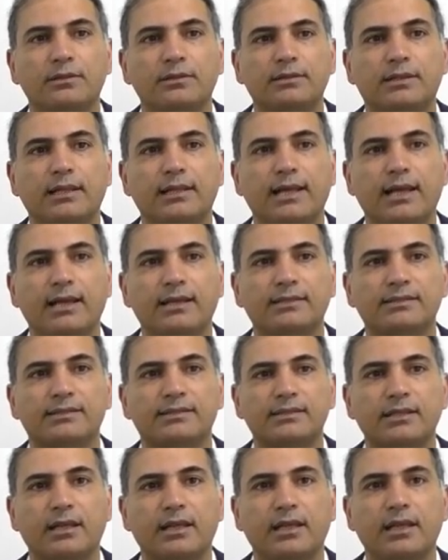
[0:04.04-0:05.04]
the
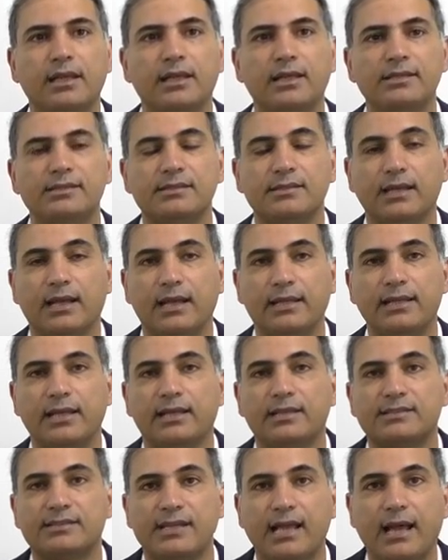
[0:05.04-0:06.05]
next is an
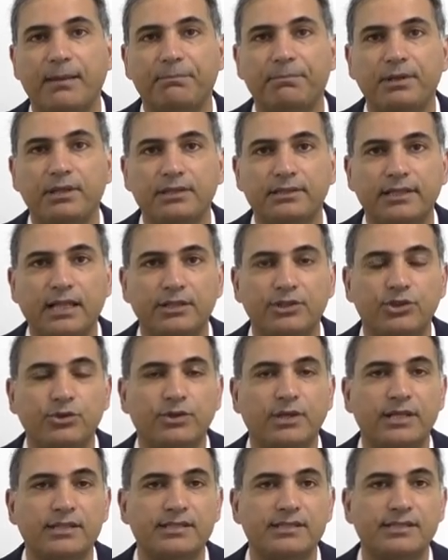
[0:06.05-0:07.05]
example that you
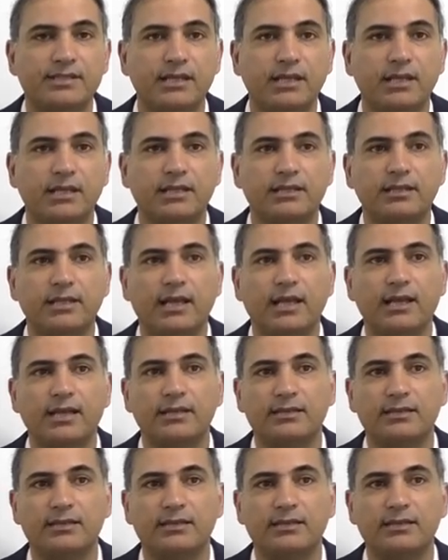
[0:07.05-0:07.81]
can see in the